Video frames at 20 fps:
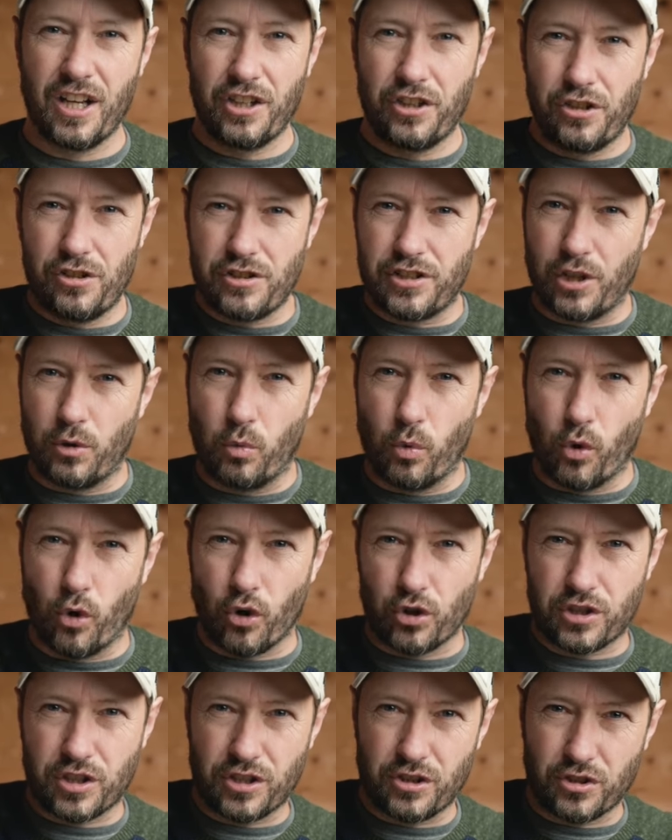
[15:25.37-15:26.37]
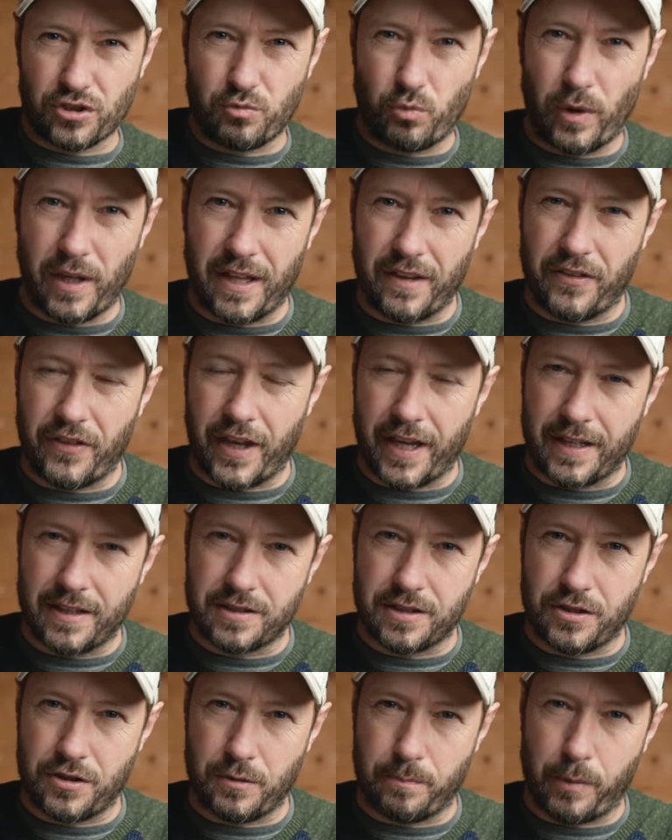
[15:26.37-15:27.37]
Usually water does weird
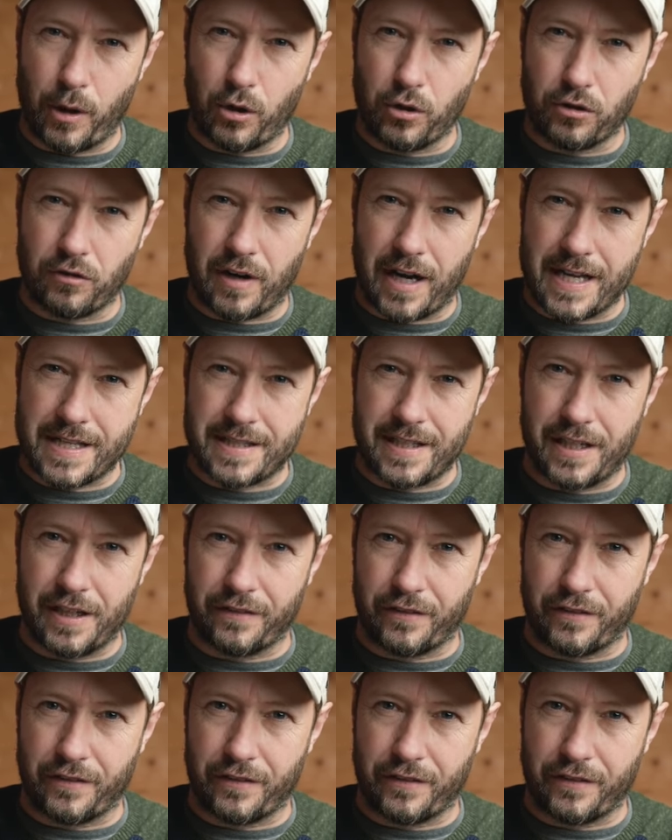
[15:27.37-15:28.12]
things as you're polarizing it.